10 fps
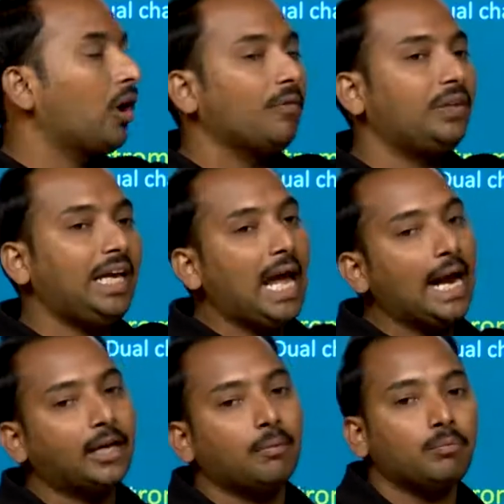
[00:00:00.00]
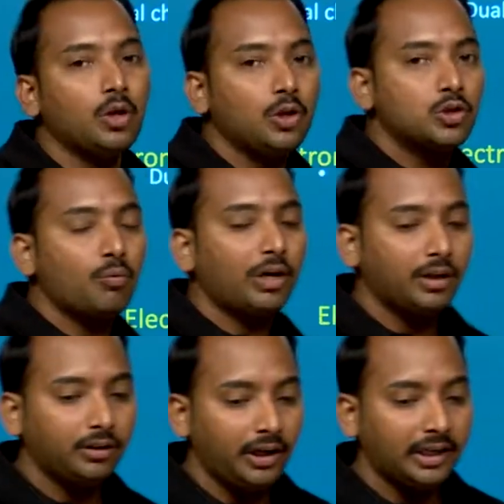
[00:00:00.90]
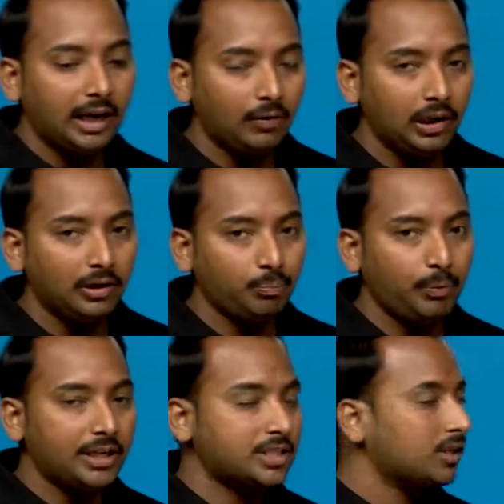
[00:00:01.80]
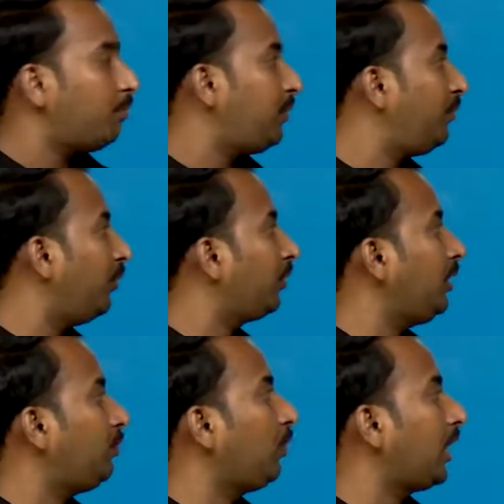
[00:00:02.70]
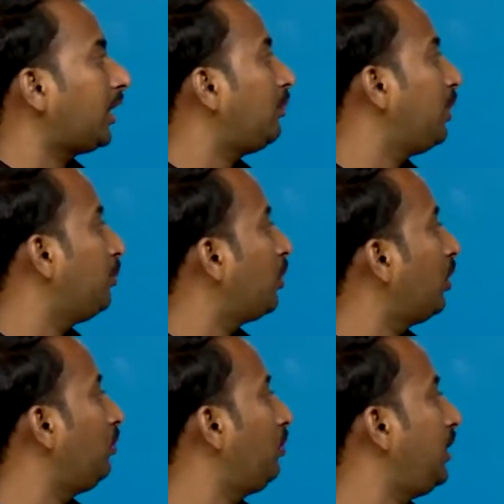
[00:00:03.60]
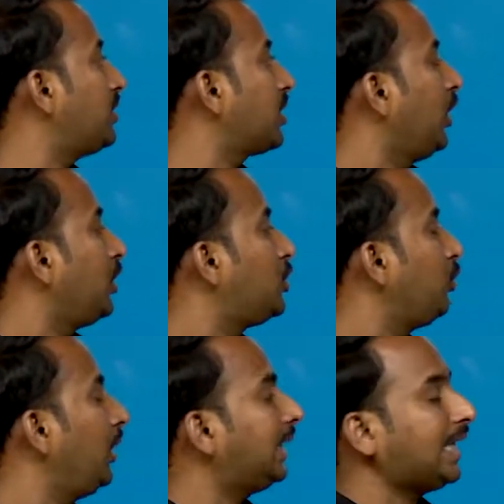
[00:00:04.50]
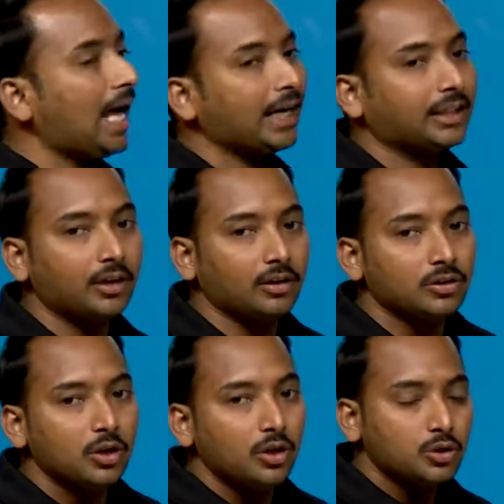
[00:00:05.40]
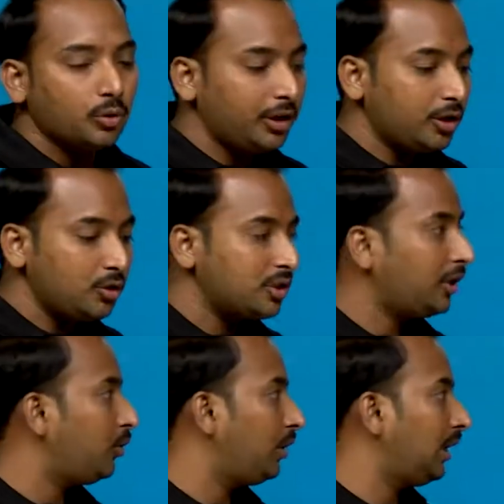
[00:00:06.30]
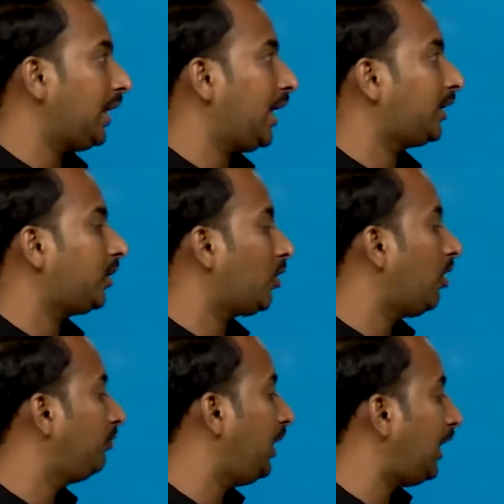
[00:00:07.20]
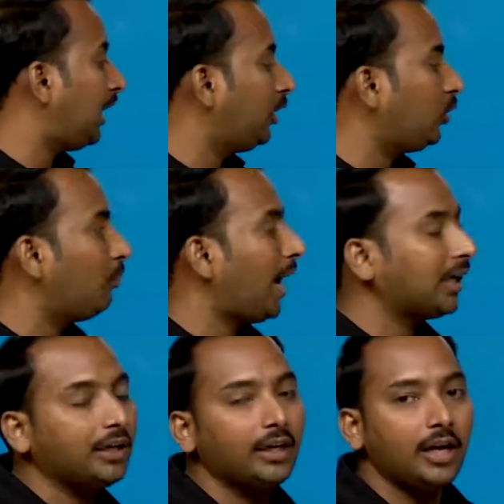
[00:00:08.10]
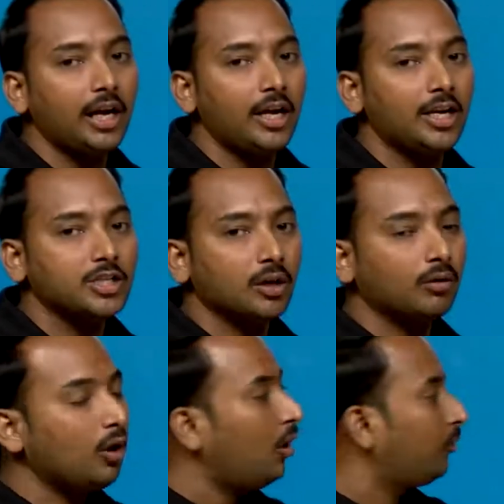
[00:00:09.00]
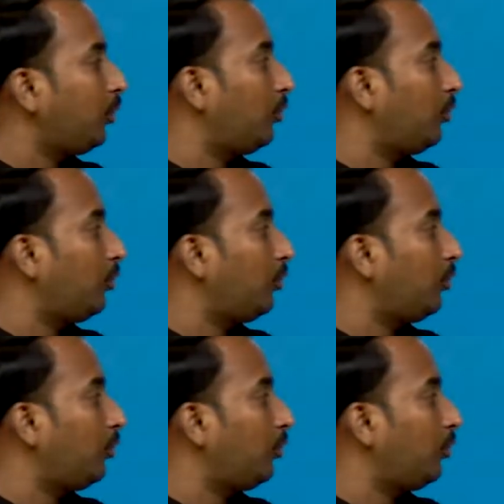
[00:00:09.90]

of the atom. So what are the developments before the Bohr atomic model? Means dual character. So introduce a dual character of the electromagnetic radiation, though